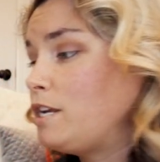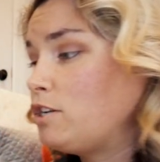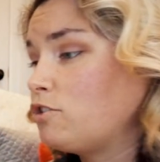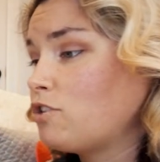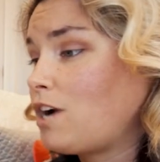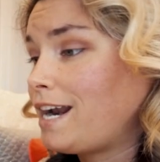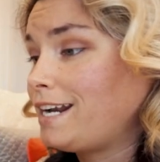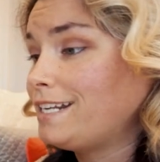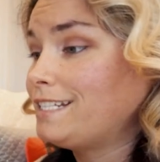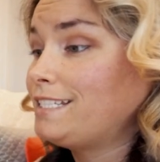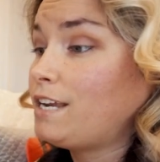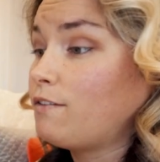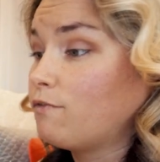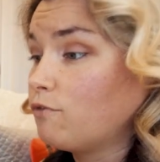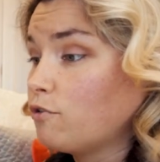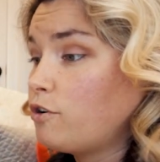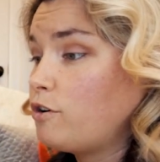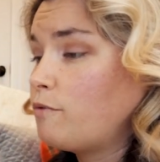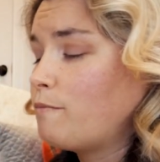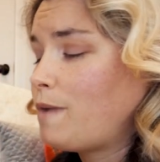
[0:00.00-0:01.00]
me trying to save
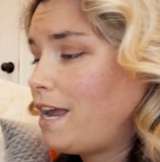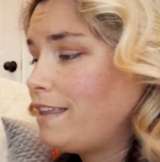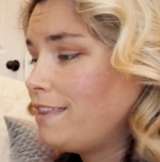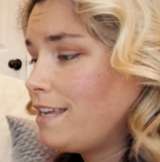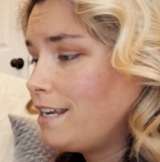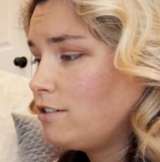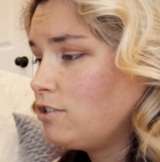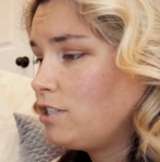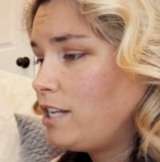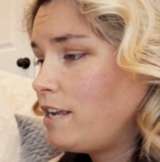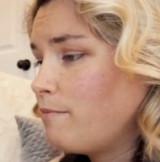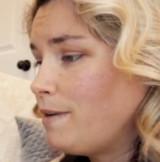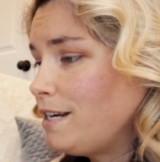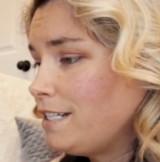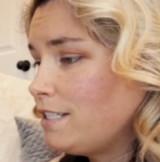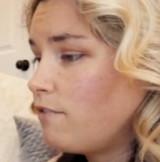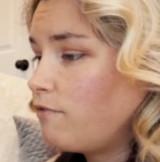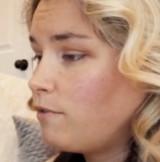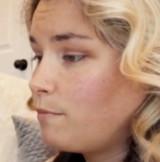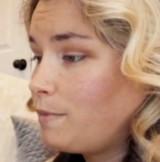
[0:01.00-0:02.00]
room and then save
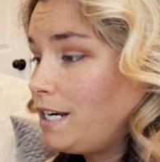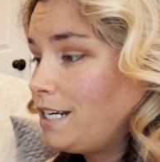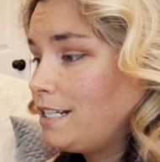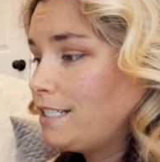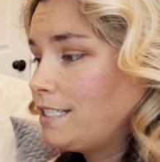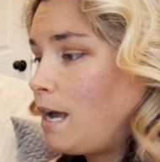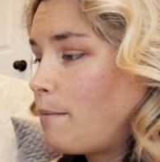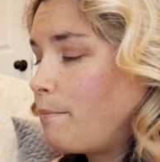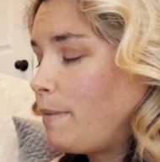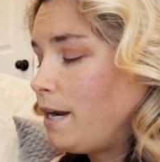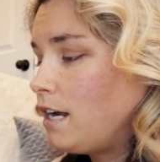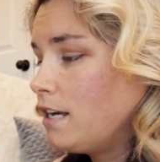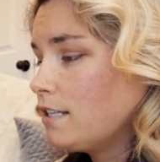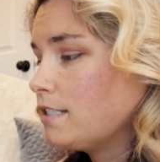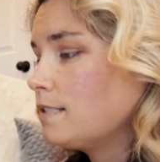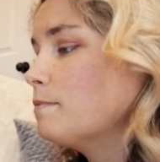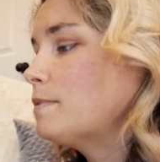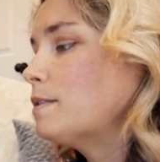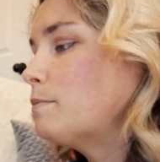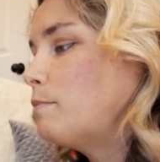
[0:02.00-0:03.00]
myself from getting stopped by
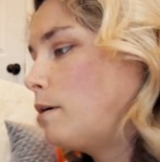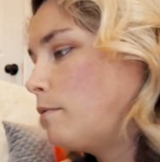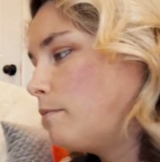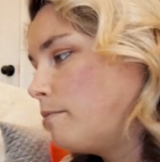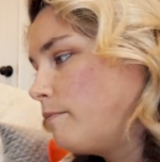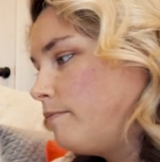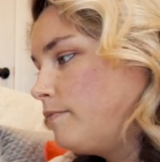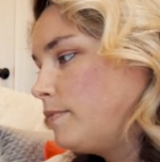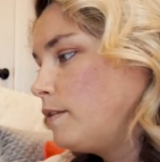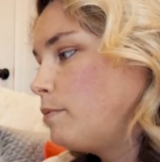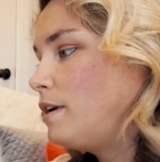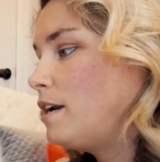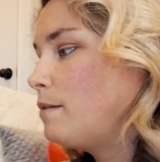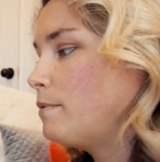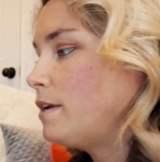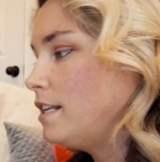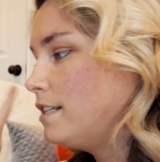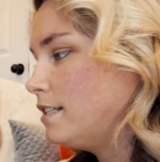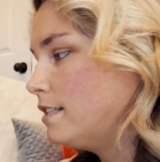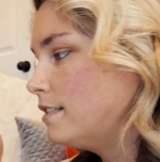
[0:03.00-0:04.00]
customs. But we ended
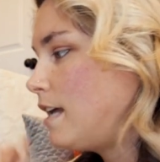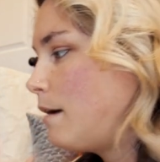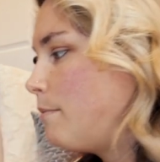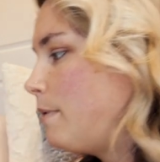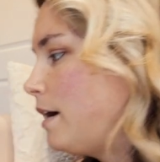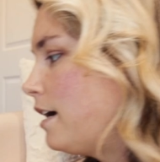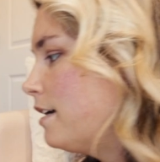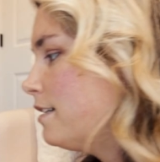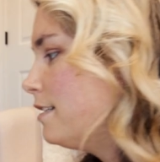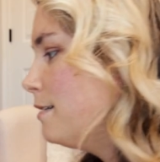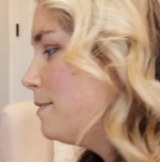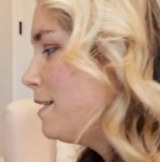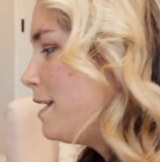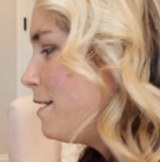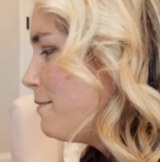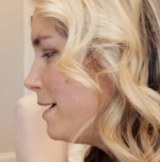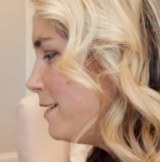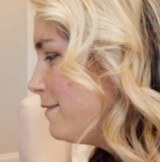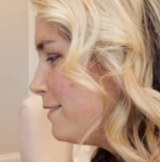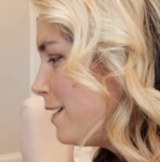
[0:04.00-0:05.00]
up getting stopped by customs
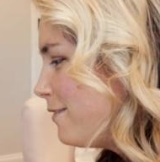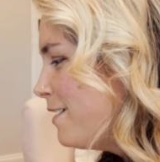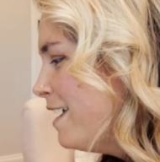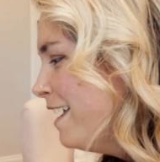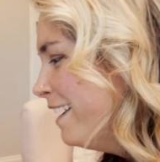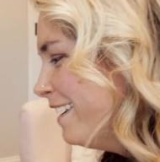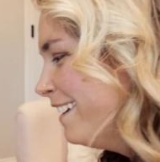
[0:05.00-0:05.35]
anyway. So,